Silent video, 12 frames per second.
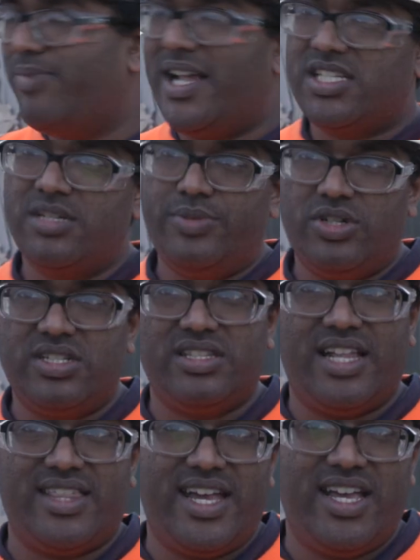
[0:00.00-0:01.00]
plasterboard
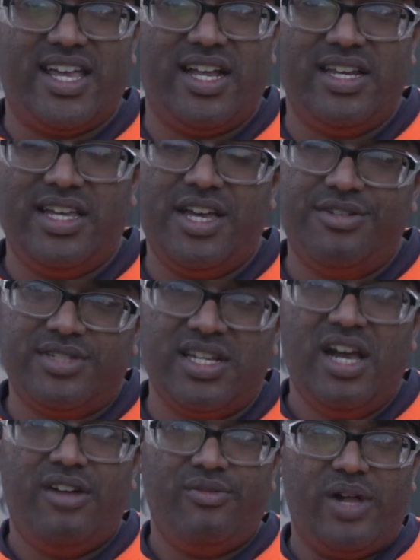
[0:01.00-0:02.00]
that they can use,
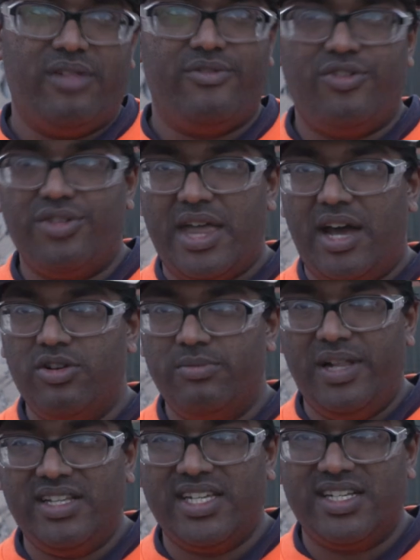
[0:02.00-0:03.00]
well, for their own
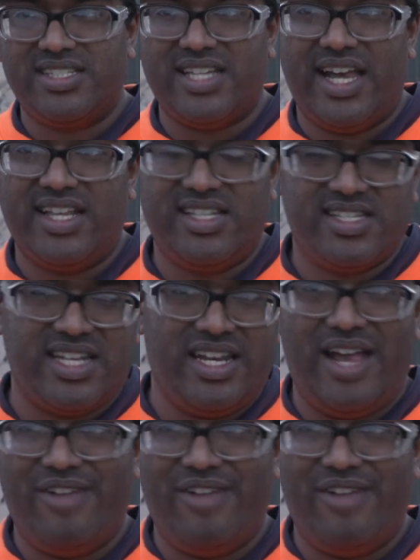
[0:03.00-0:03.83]
building sites and